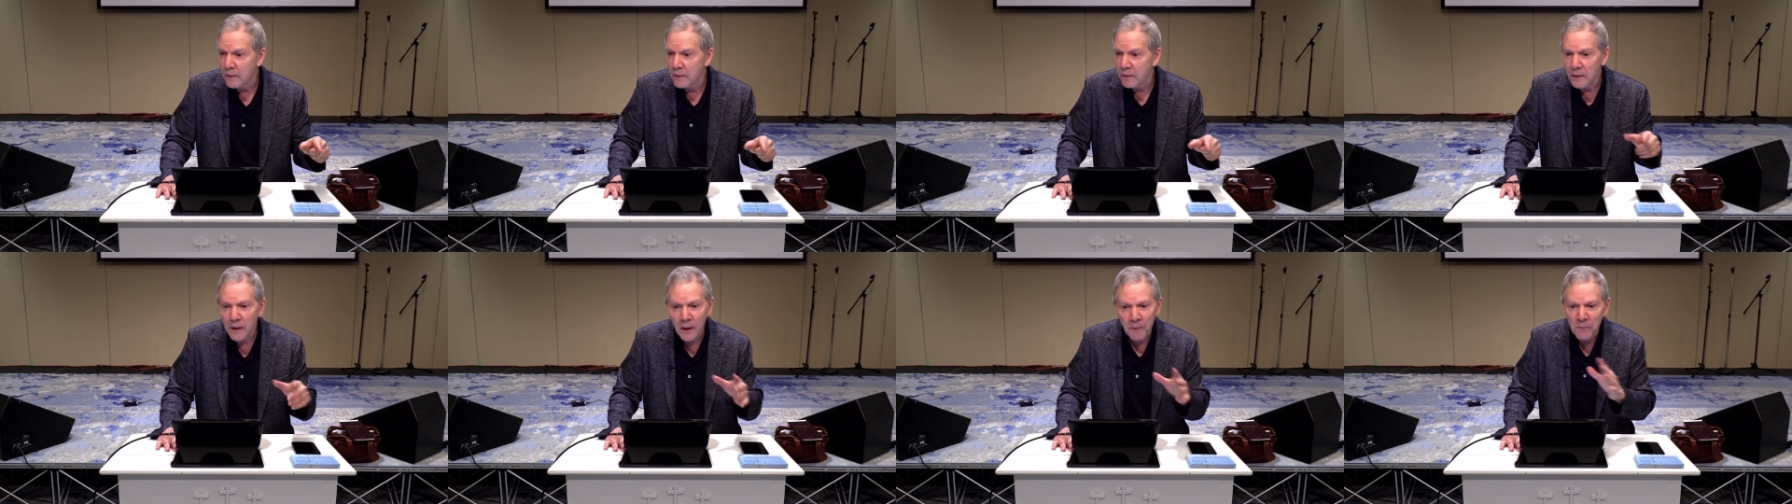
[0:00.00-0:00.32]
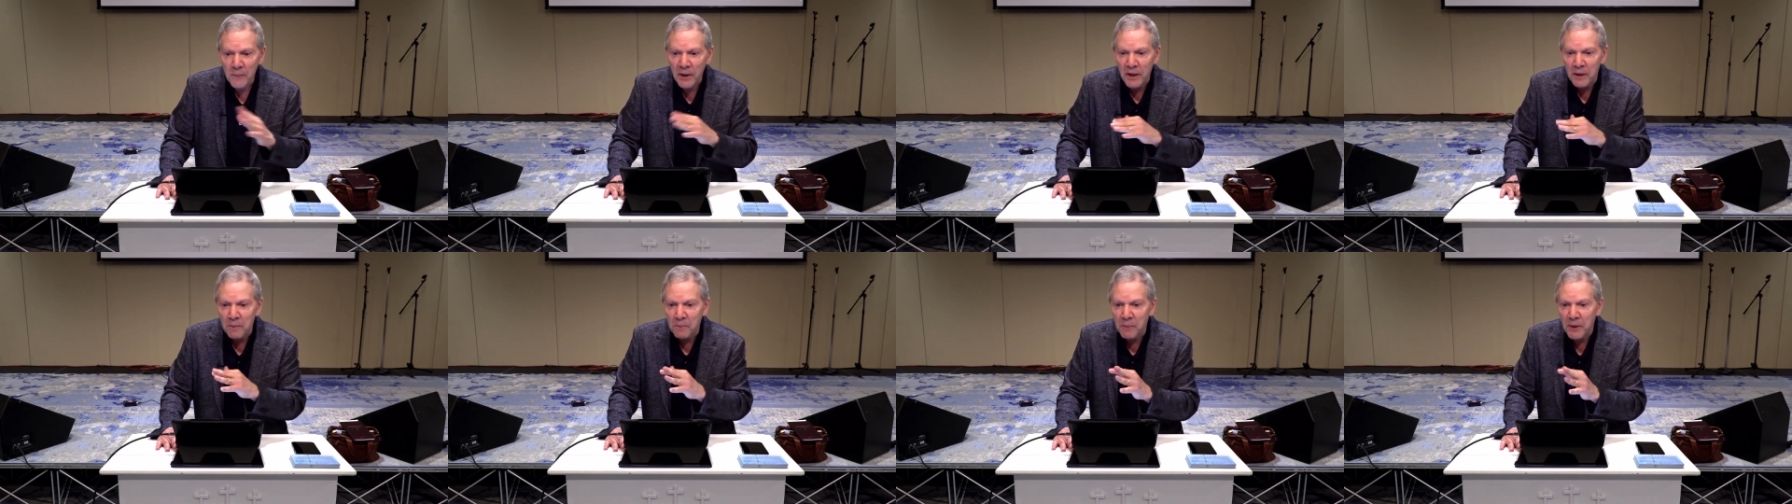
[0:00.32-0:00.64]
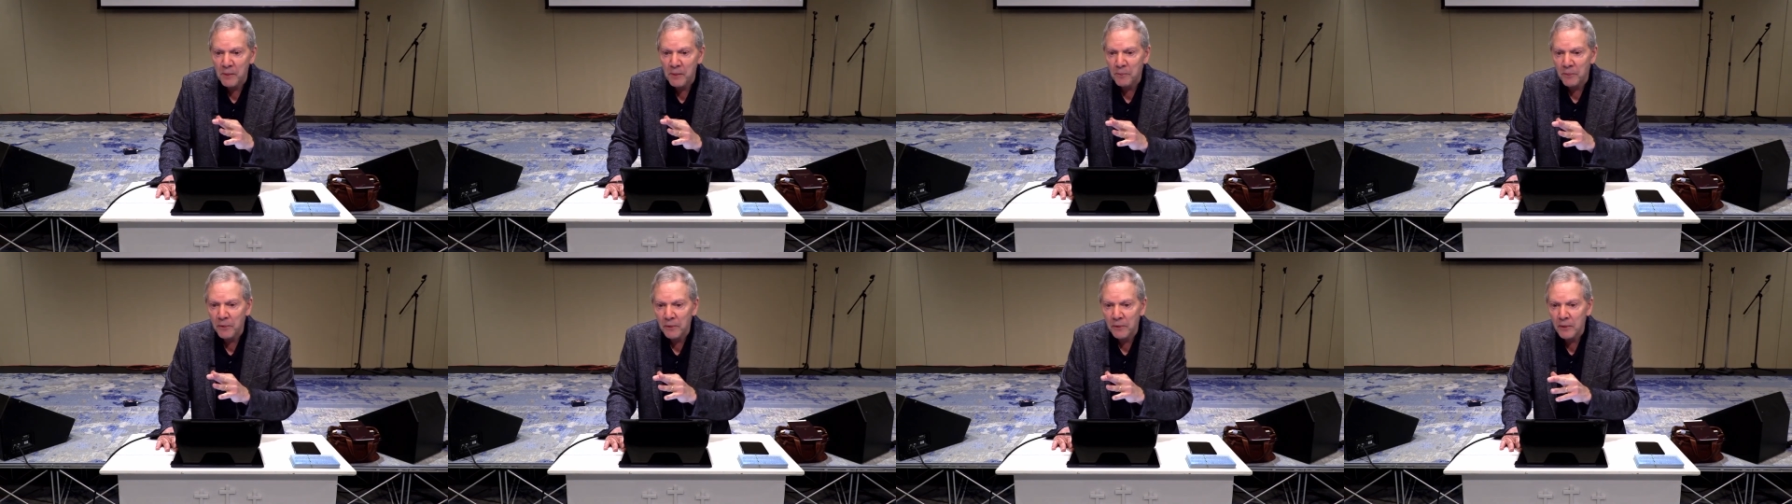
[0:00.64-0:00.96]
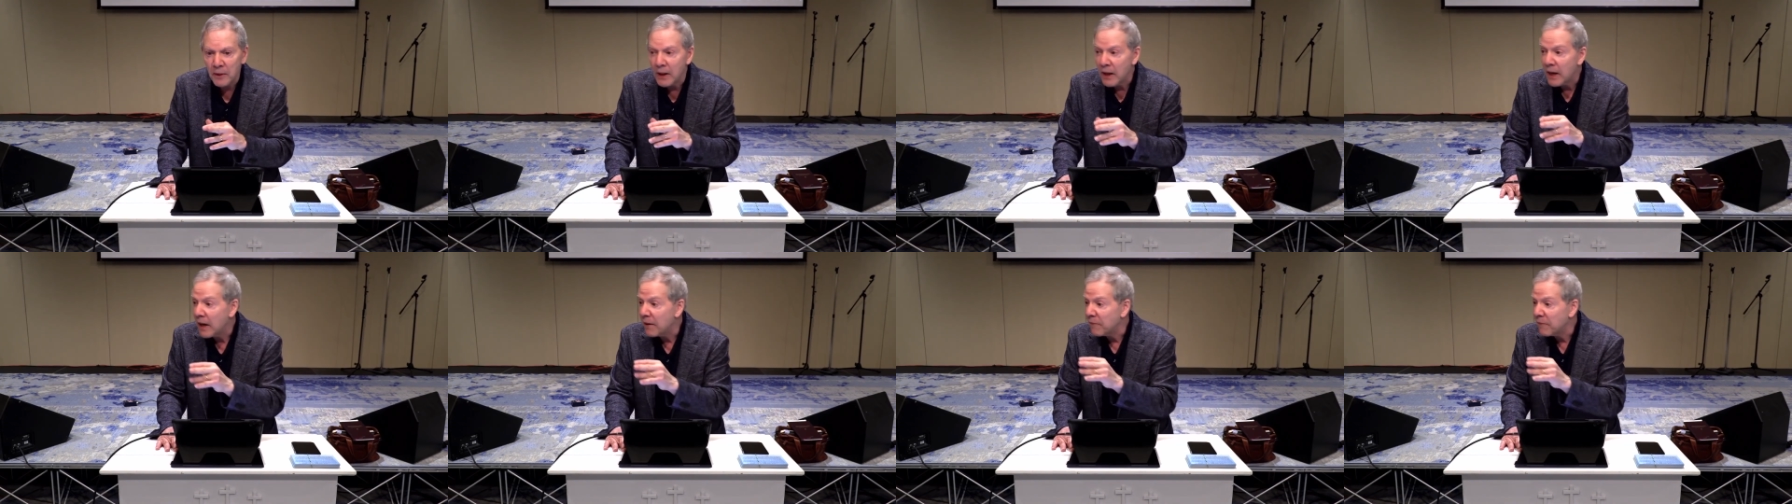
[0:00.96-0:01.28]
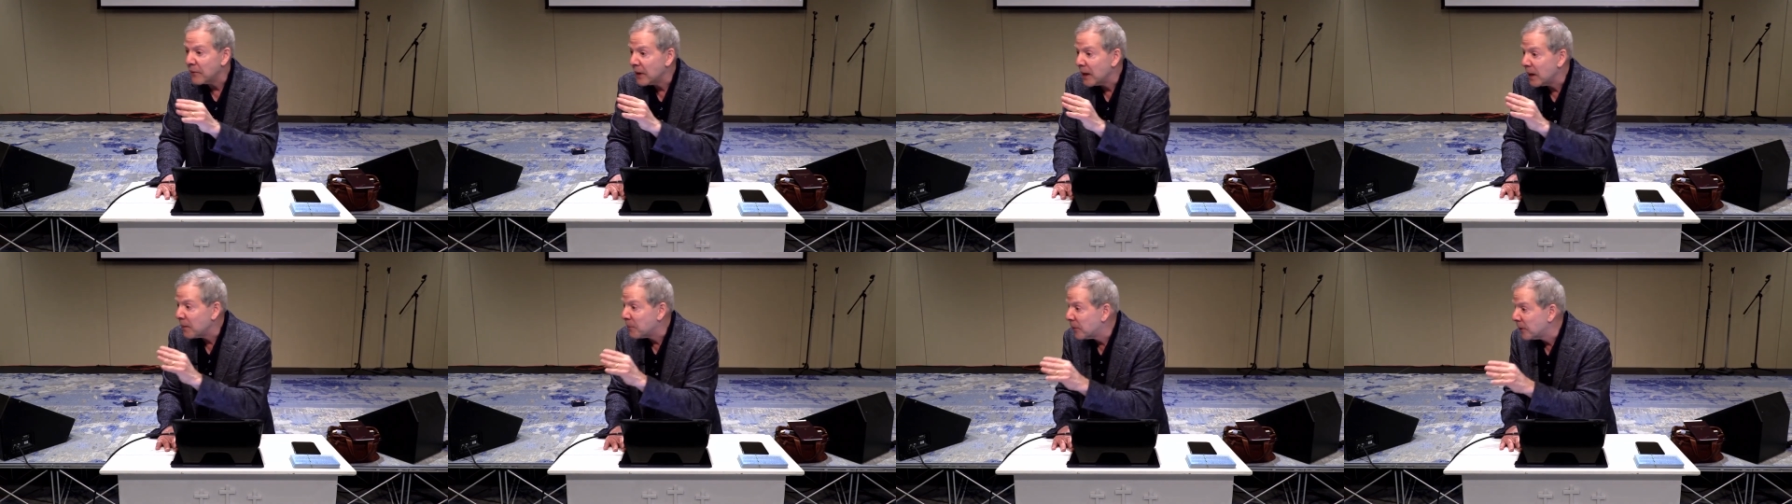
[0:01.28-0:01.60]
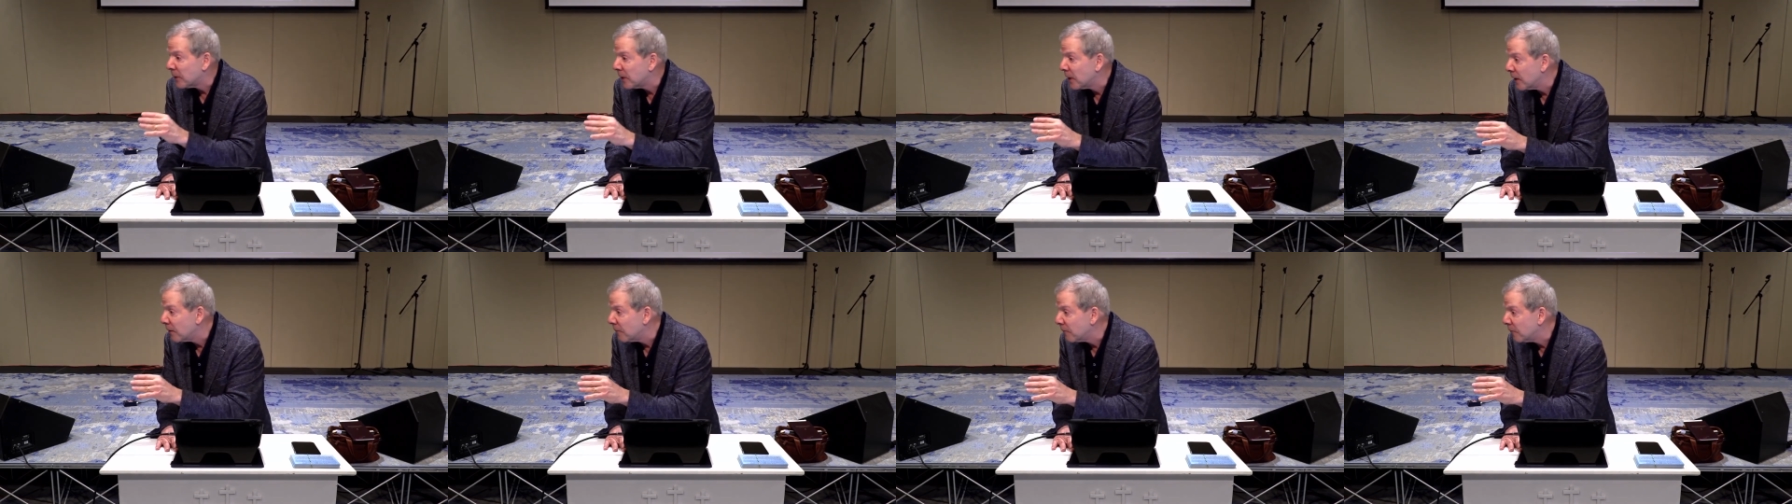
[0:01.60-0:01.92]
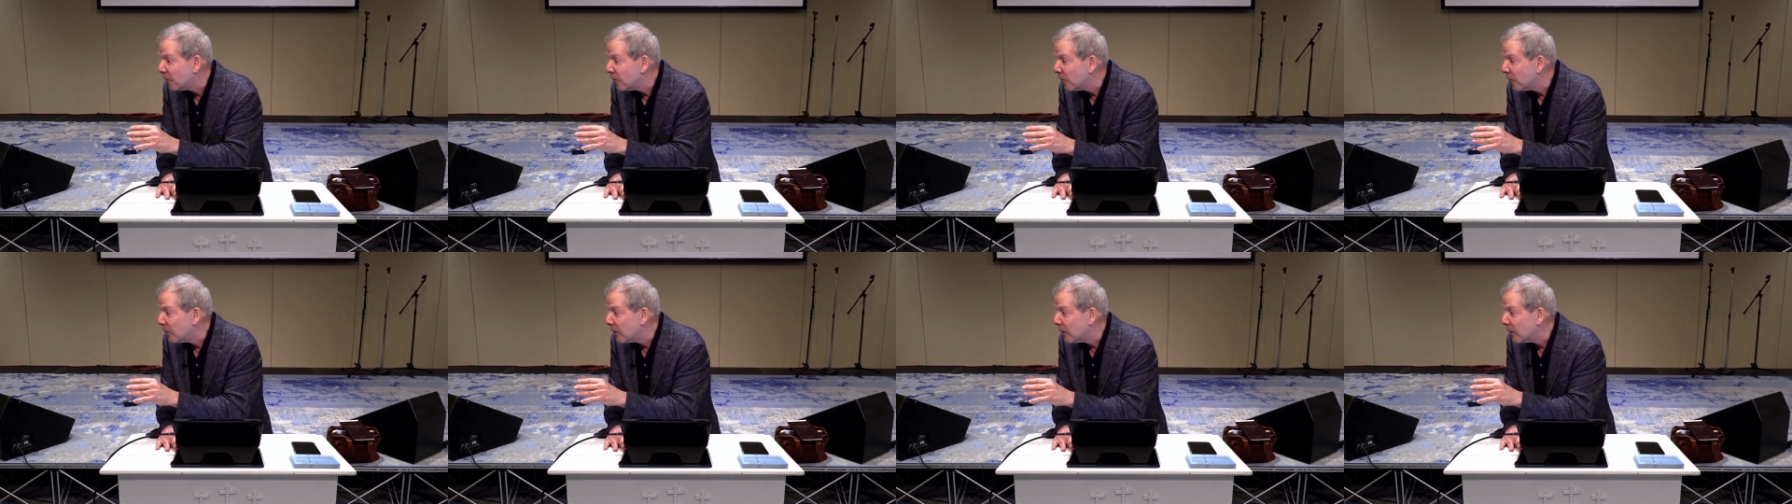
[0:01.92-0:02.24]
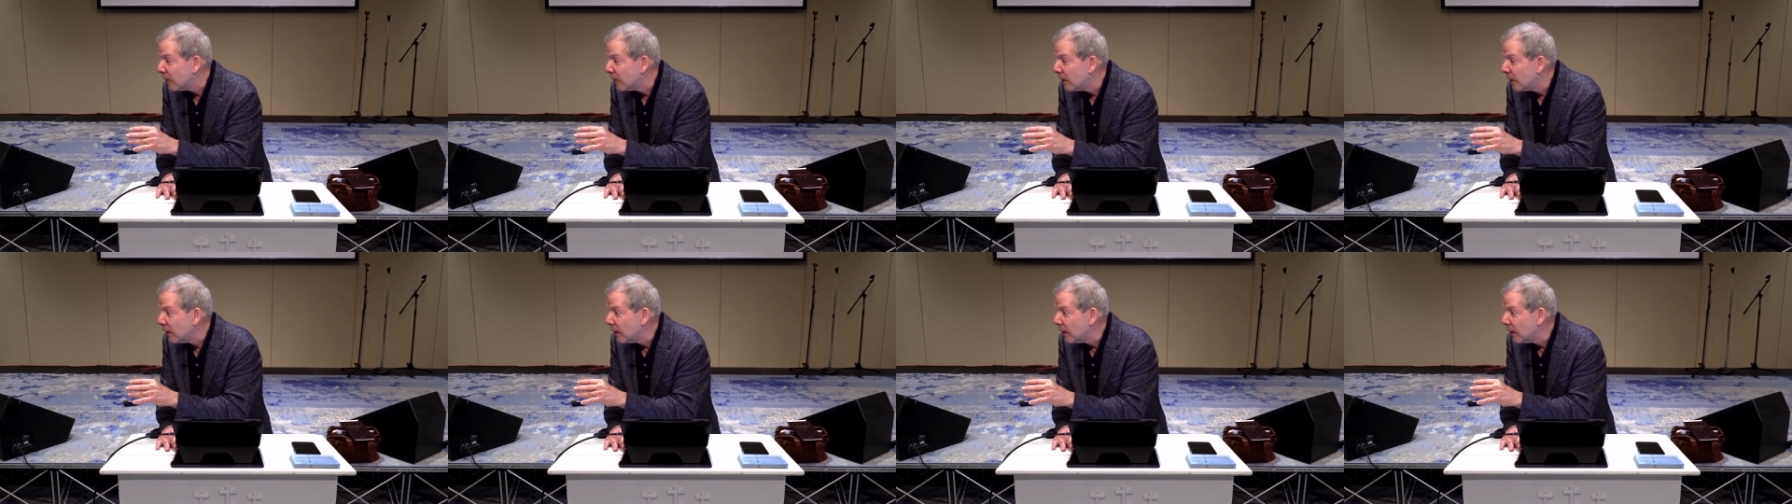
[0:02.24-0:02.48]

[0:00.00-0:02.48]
Not many people have an appetite for it.